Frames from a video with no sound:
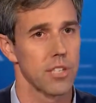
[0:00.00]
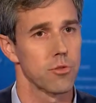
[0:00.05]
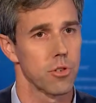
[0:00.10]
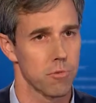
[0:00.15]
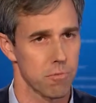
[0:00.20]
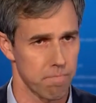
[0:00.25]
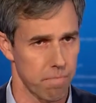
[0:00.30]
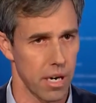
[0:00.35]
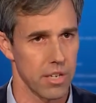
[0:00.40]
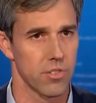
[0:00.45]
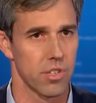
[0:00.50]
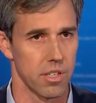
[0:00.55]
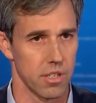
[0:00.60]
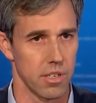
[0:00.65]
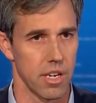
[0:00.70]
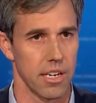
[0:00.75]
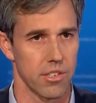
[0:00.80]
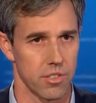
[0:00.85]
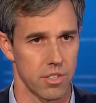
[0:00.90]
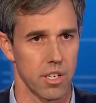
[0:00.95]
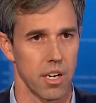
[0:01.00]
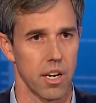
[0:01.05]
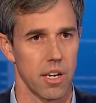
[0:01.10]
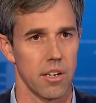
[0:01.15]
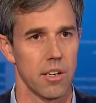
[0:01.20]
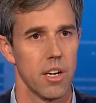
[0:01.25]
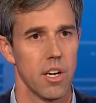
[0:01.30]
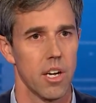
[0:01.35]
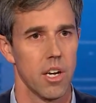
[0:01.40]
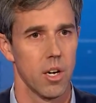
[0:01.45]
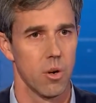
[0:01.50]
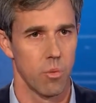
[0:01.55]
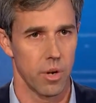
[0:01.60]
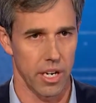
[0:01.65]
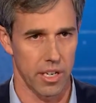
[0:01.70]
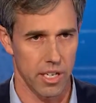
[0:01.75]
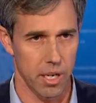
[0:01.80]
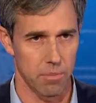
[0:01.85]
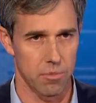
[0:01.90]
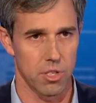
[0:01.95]
And that's what the president has done
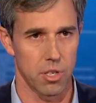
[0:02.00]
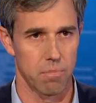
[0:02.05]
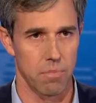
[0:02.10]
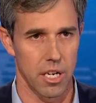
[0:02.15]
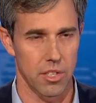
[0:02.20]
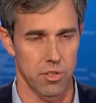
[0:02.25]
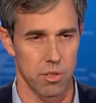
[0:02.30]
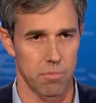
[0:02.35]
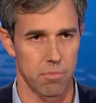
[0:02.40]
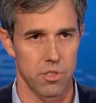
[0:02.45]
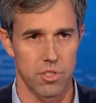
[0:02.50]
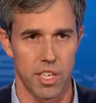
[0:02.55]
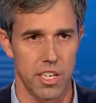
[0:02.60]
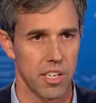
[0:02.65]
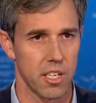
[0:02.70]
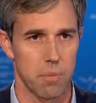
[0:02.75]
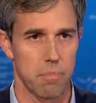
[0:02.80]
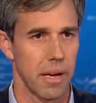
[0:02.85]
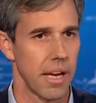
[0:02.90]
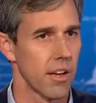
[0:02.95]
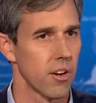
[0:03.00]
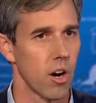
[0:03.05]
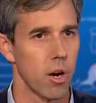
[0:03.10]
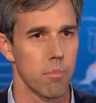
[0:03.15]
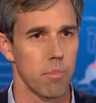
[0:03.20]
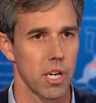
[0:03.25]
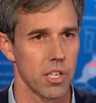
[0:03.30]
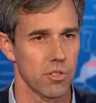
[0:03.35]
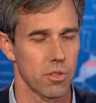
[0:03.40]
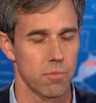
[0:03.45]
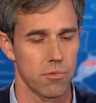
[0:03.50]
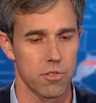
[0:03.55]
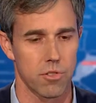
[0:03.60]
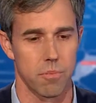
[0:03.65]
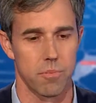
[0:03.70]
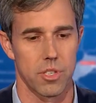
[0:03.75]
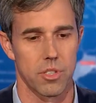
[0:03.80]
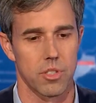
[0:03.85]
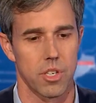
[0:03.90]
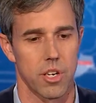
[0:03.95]
when it comes to Muslims, seeking to ban all Muslims
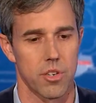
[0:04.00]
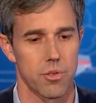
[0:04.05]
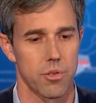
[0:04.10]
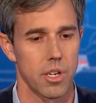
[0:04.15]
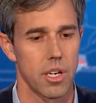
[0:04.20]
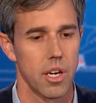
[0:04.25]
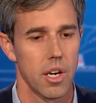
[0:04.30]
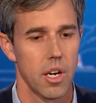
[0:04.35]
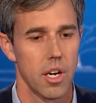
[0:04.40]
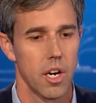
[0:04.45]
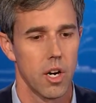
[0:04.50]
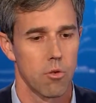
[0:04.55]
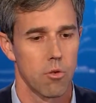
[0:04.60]
from this country,